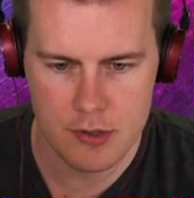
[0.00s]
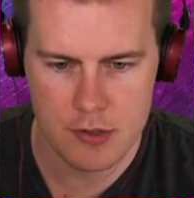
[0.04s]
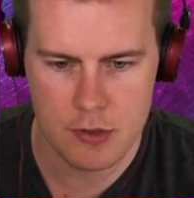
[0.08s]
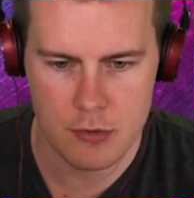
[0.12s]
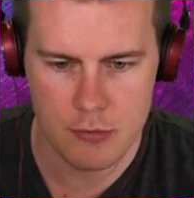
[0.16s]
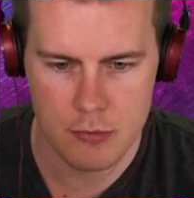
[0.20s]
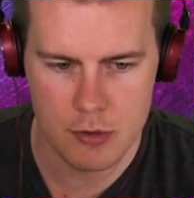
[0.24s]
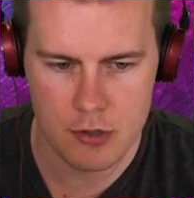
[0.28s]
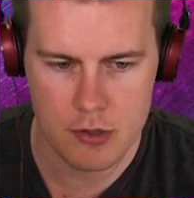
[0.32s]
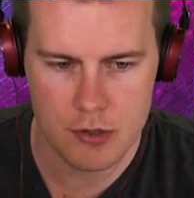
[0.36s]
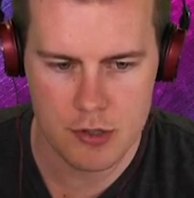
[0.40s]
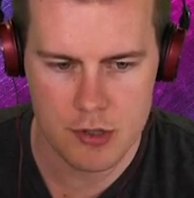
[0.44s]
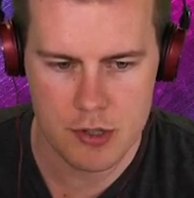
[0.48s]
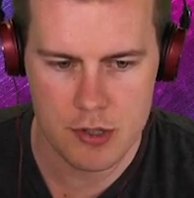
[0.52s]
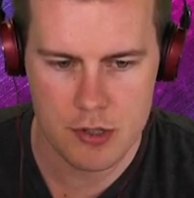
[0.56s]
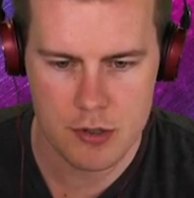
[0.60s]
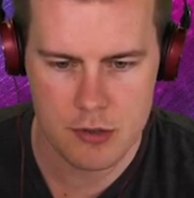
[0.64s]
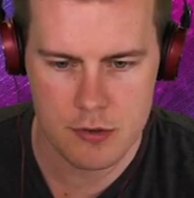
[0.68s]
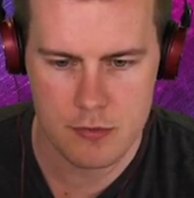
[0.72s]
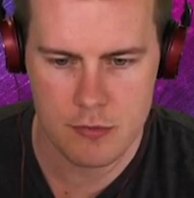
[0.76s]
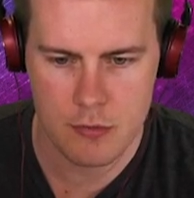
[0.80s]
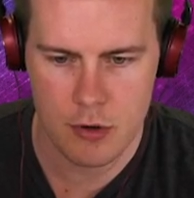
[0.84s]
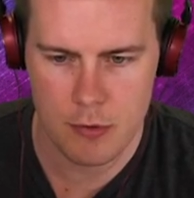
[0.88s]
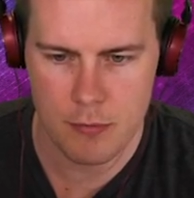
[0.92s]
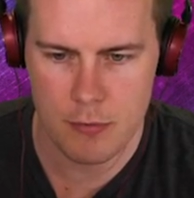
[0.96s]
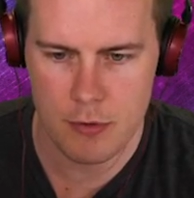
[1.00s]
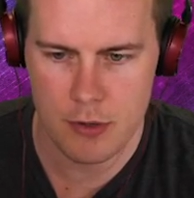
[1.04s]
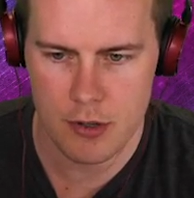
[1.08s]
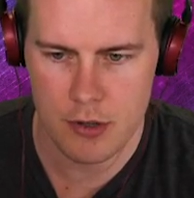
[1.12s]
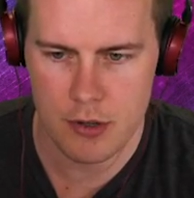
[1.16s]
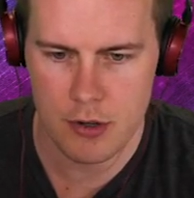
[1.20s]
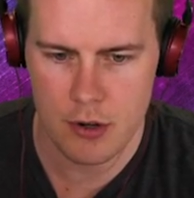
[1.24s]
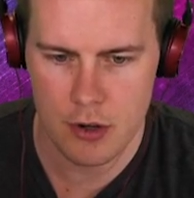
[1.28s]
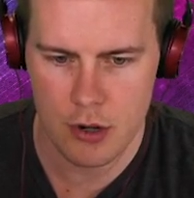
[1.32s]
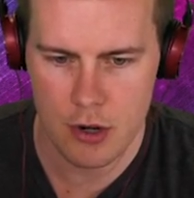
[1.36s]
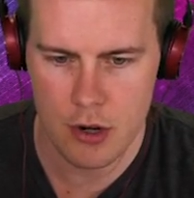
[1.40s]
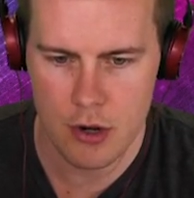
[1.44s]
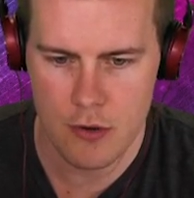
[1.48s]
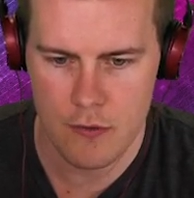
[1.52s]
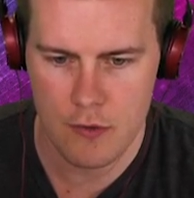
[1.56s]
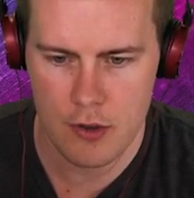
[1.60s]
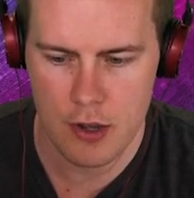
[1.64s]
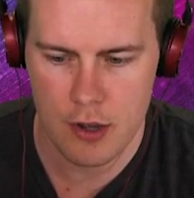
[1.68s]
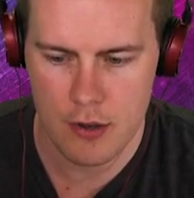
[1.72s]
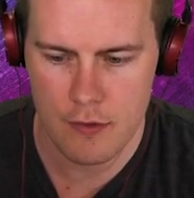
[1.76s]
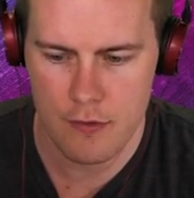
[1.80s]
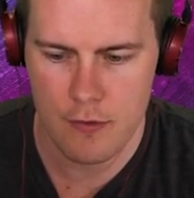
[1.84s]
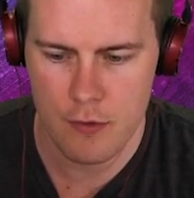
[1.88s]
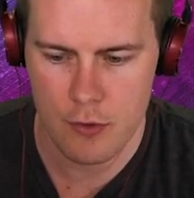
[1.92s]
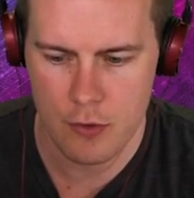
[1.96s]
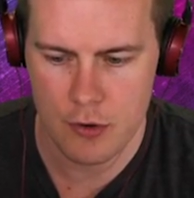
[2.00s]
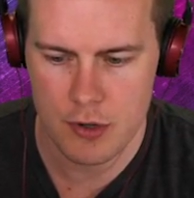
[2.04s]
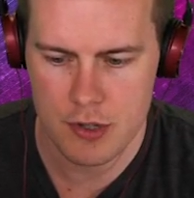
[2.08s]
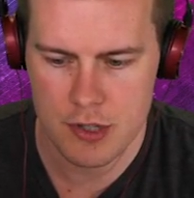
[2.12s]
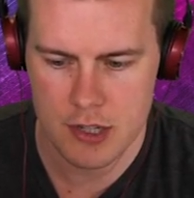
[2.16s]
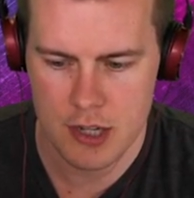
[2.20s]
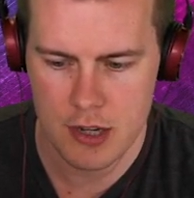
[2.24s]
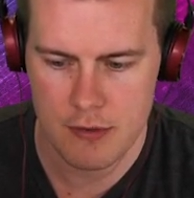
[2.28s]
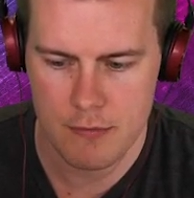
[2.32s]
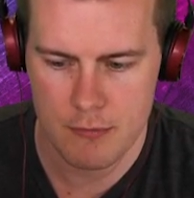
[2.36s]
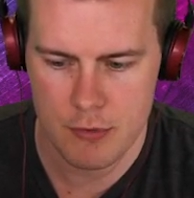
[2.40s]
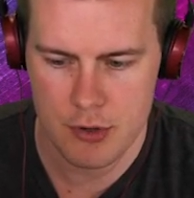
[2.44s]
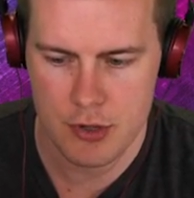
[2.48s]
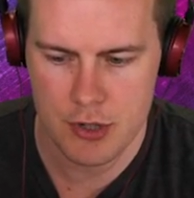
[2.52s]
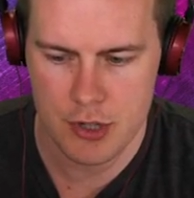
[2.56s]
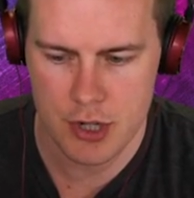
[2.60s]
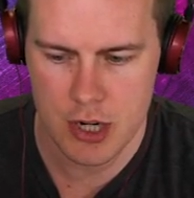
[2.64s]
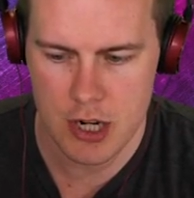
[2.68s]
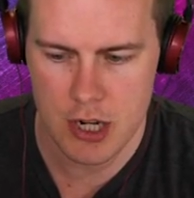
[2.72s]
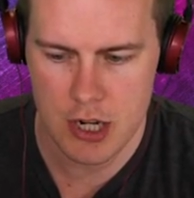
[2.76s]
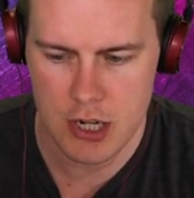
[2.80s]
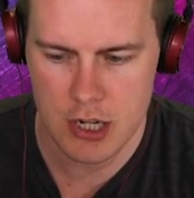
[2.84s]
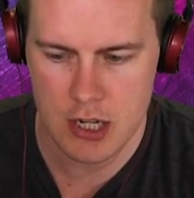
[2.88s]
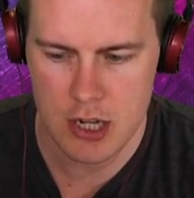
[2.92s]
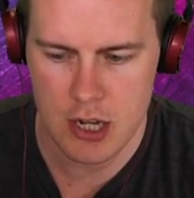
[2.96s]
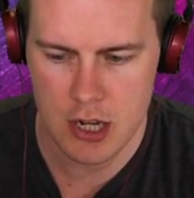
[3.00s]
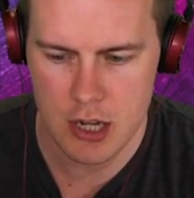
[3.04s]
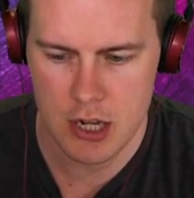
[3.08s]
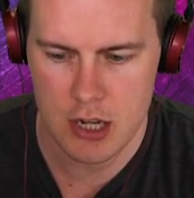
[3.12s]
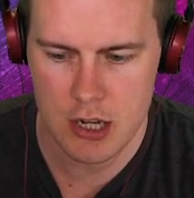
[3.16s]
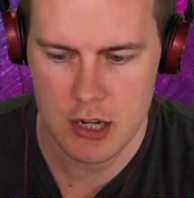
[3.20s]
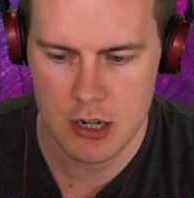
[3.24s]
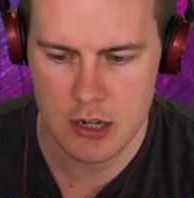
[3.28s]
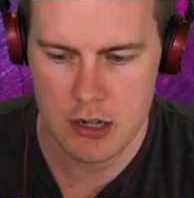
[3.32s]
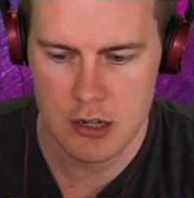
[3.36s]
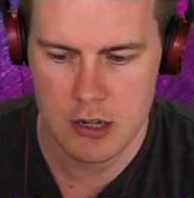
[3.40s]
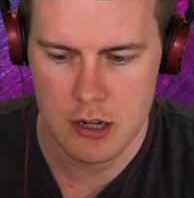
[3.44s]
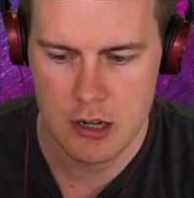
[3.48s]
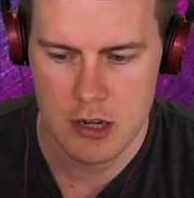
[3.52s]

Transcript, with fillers: so I'm gonna swap it over for a submachine gun.